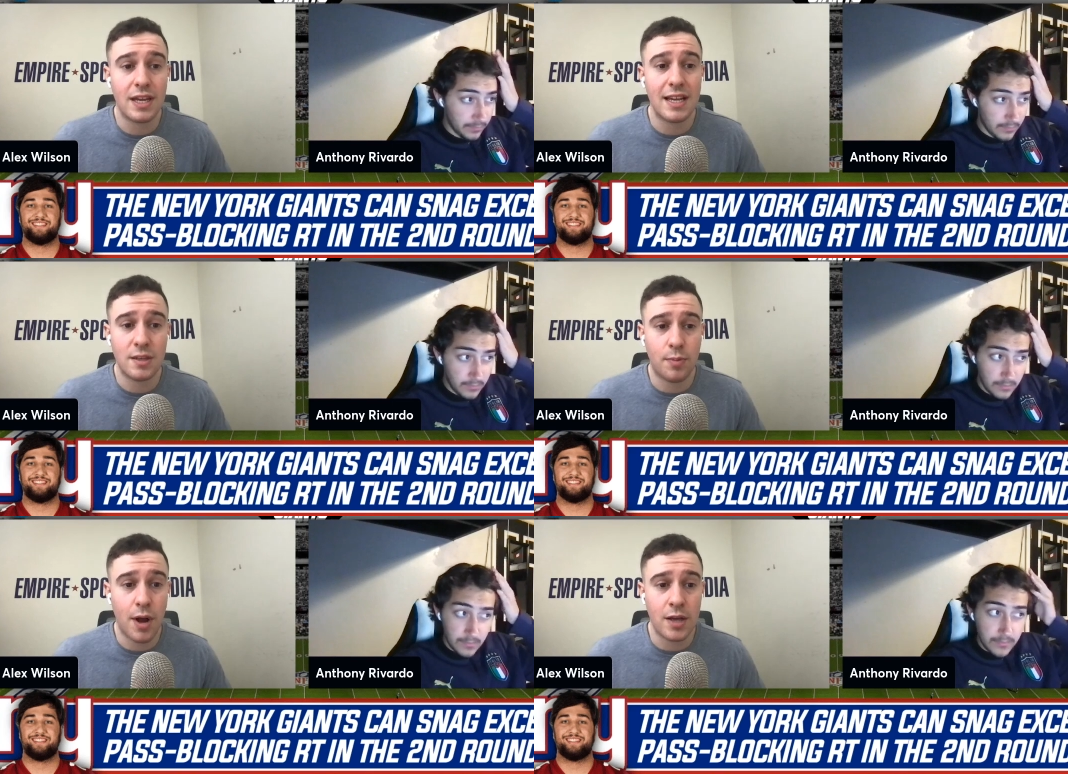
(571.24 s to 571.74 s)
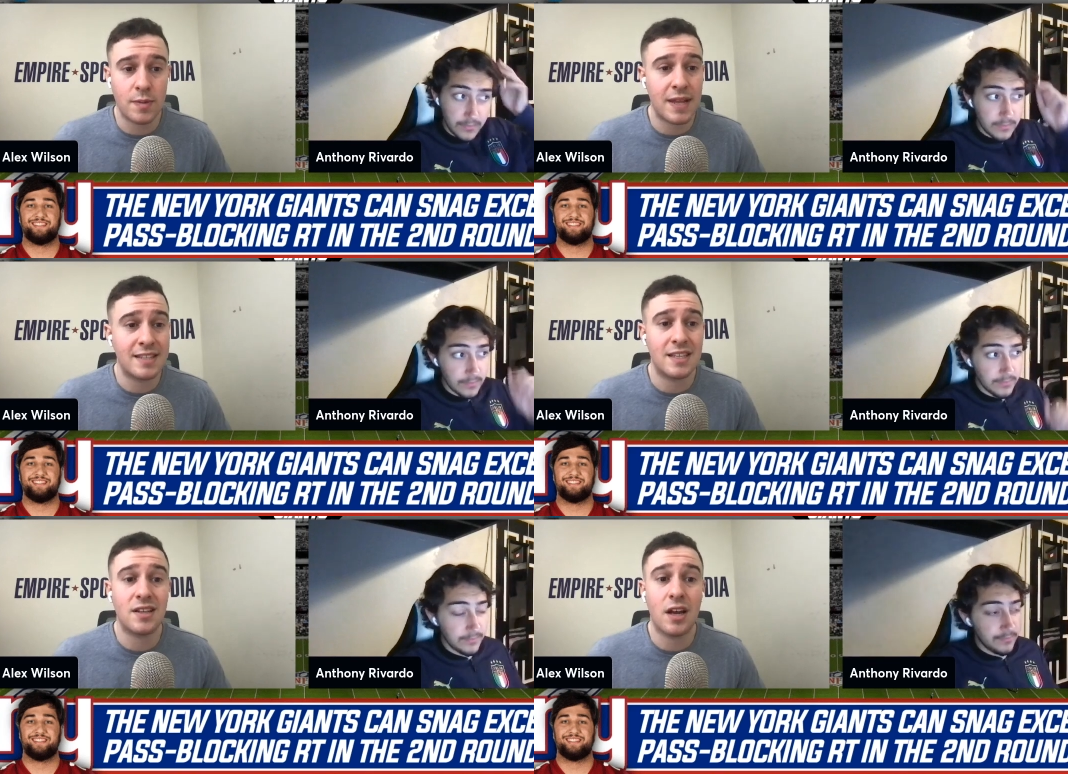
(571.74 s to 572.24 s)
Speaker 1: he is a prospect
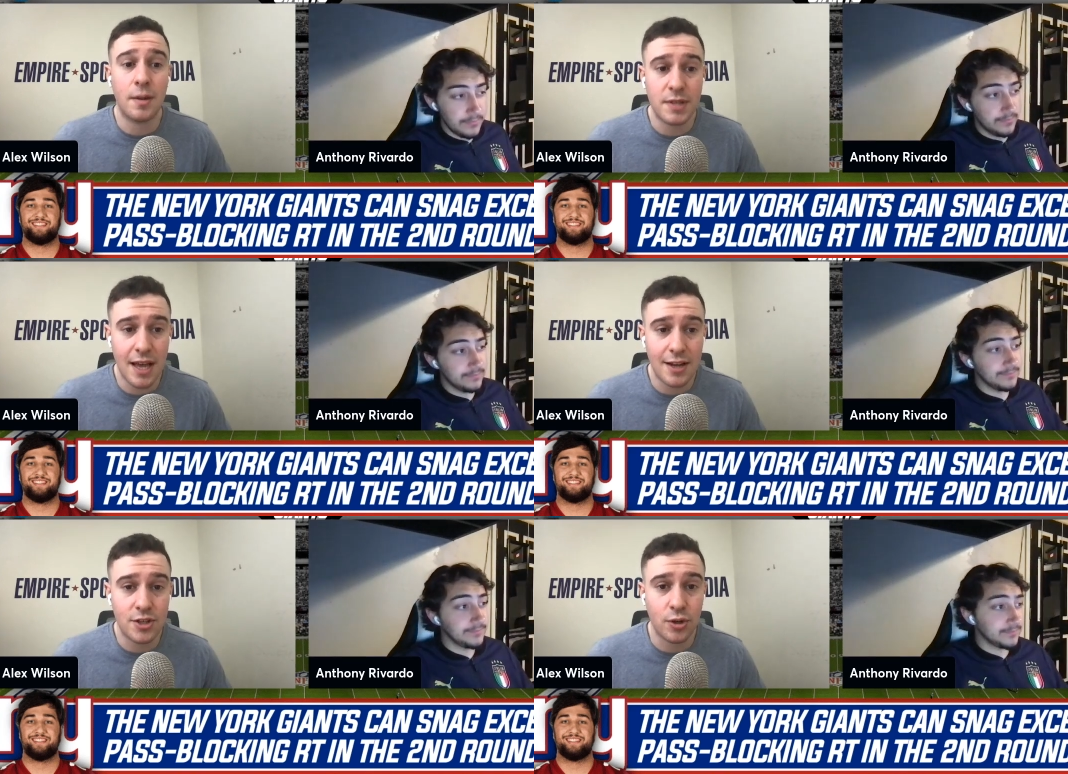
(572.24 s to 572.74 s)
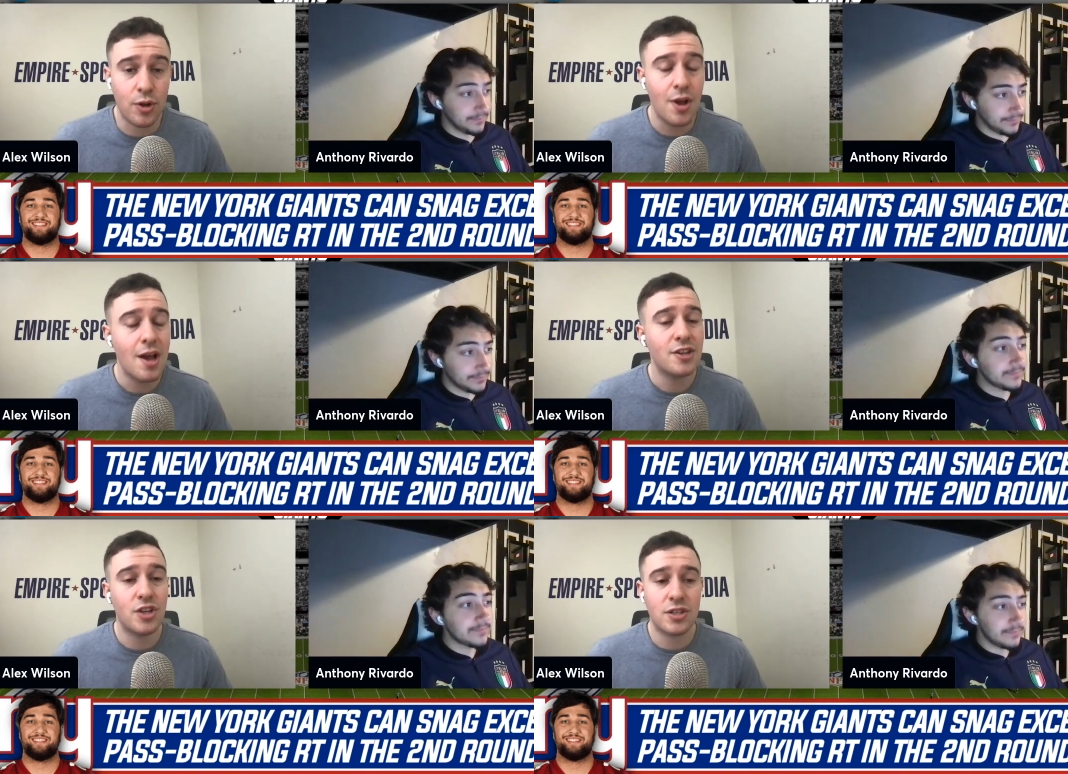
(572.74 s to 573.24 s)
that has a ton of potential.
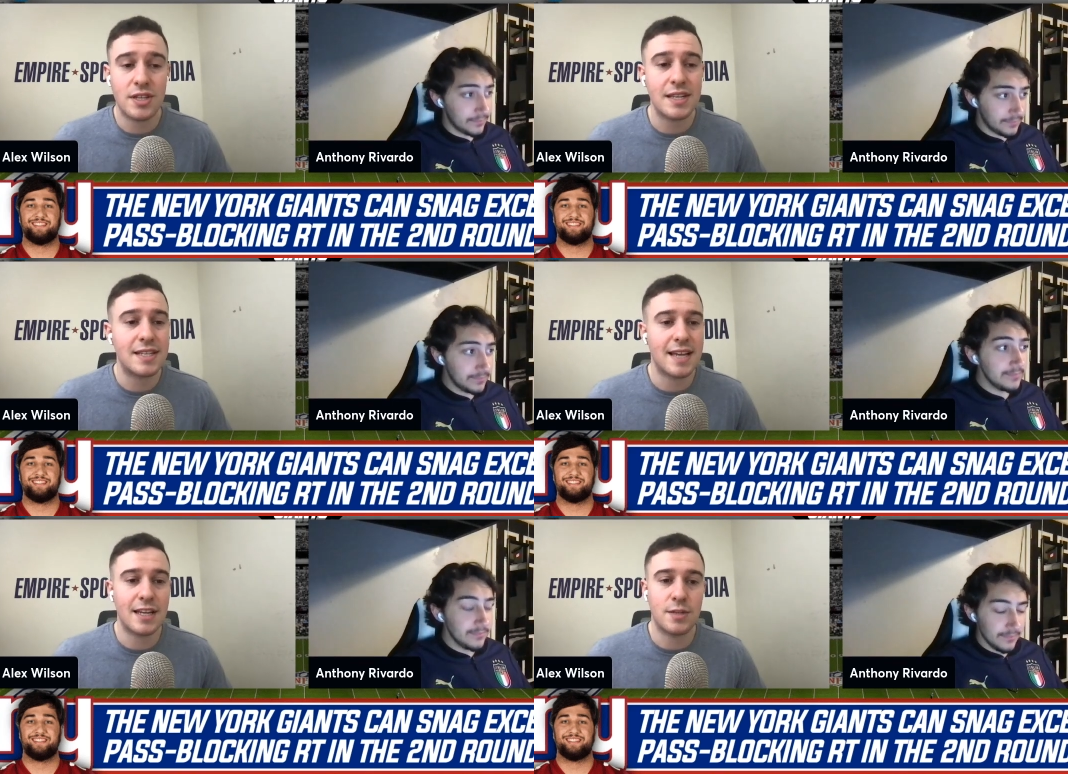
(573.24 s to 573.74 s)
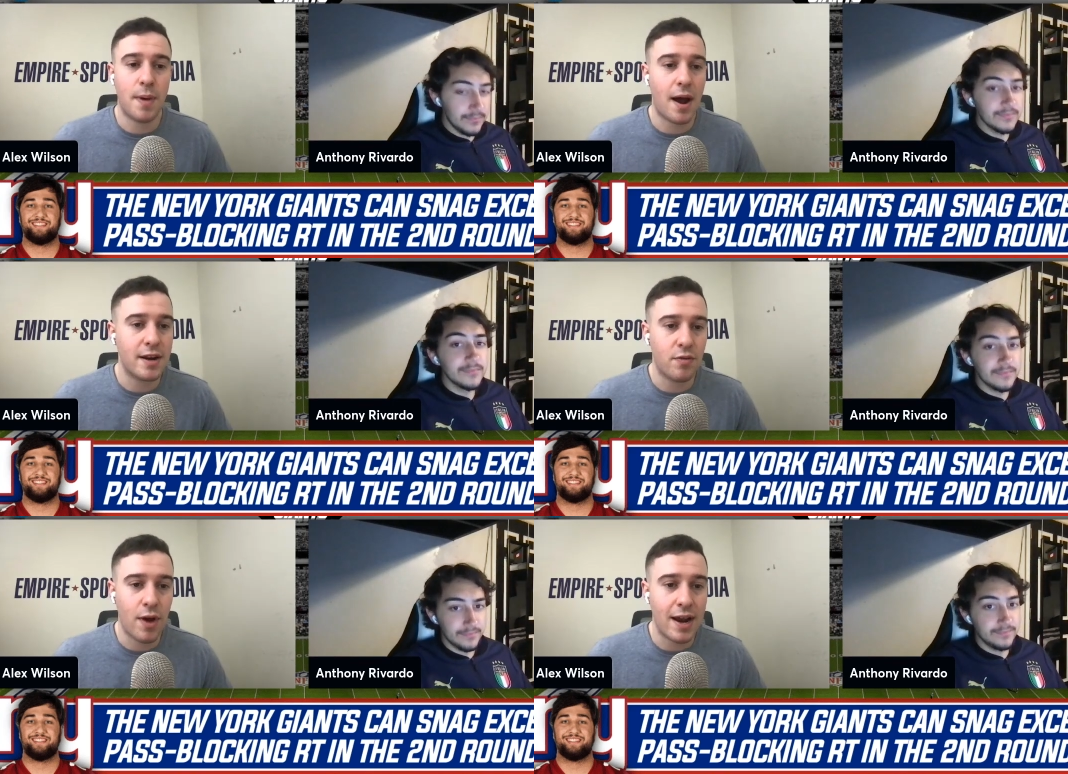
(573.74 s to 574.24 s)
Just needs to get his
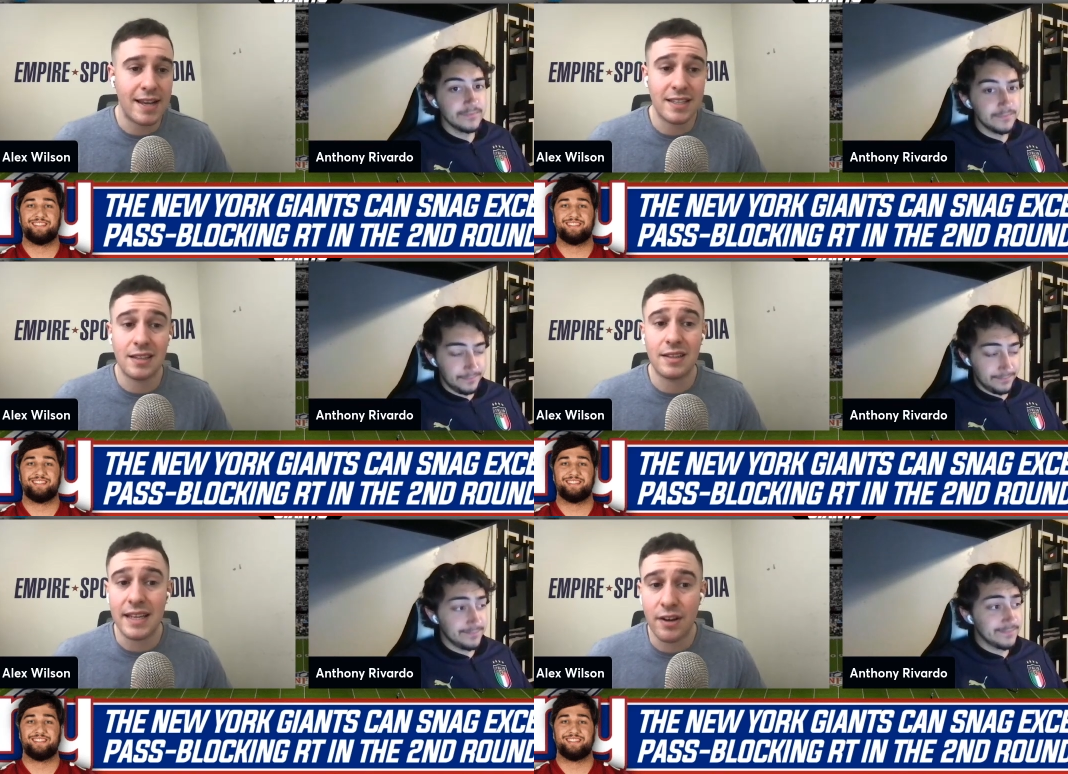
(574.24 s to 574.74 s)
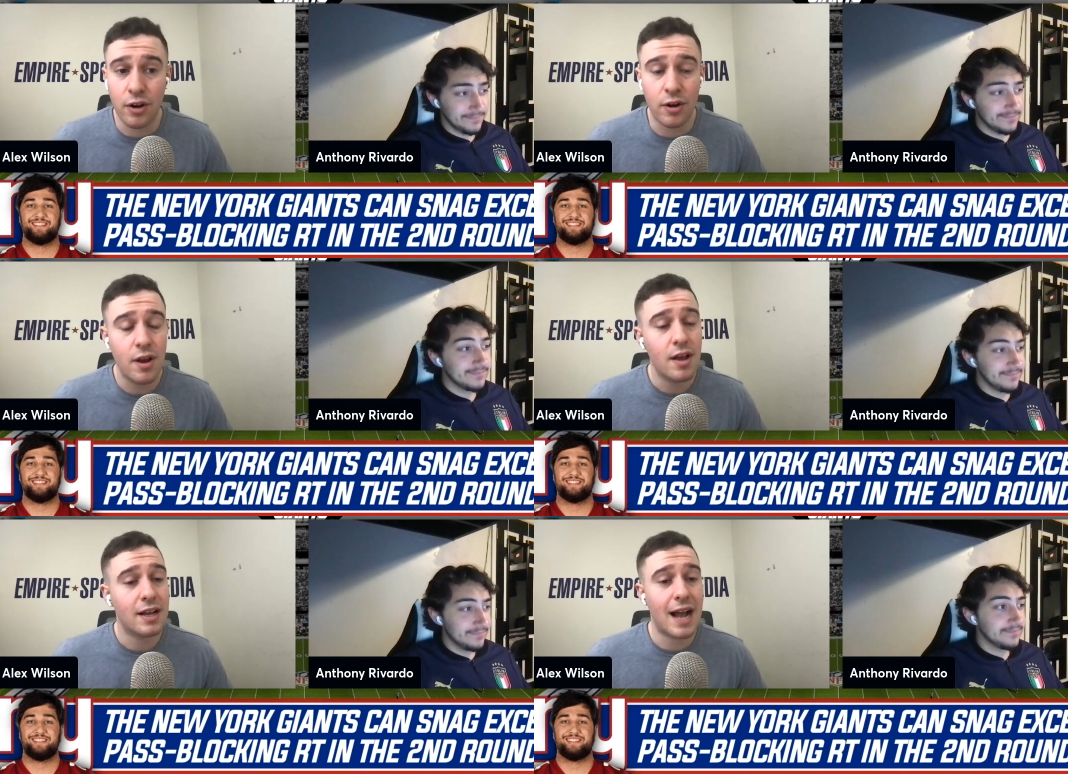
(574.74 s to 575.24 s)
body right. He's a
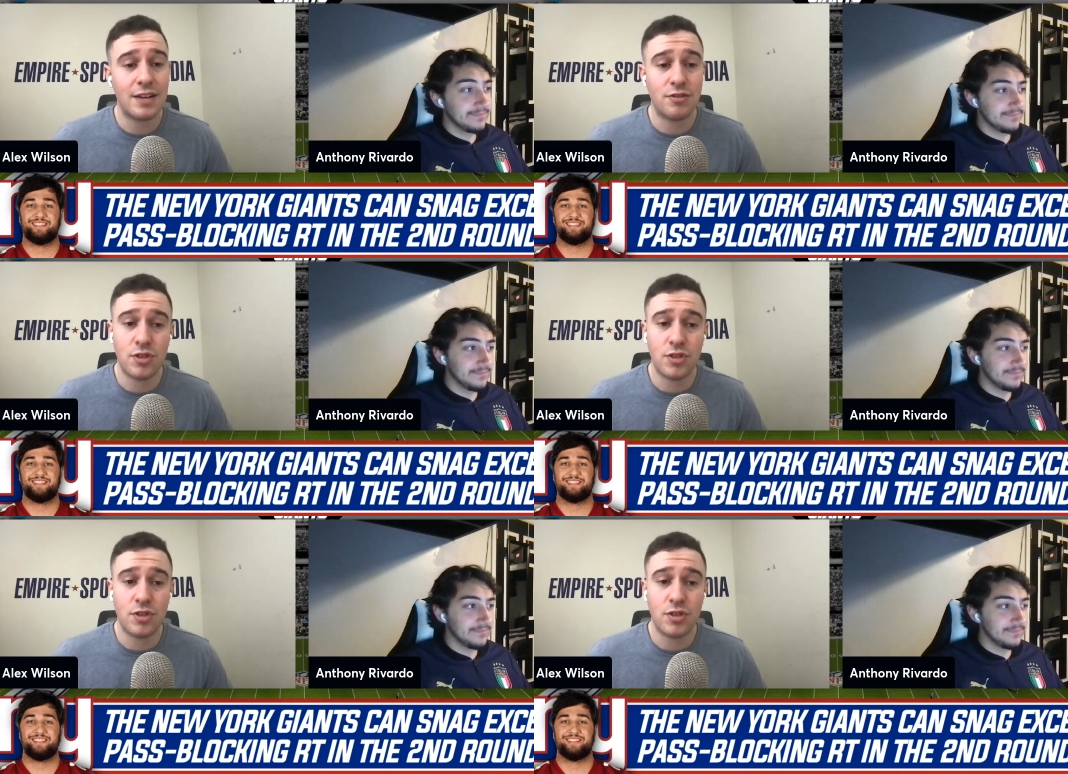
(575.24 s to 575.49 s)
leader. Guys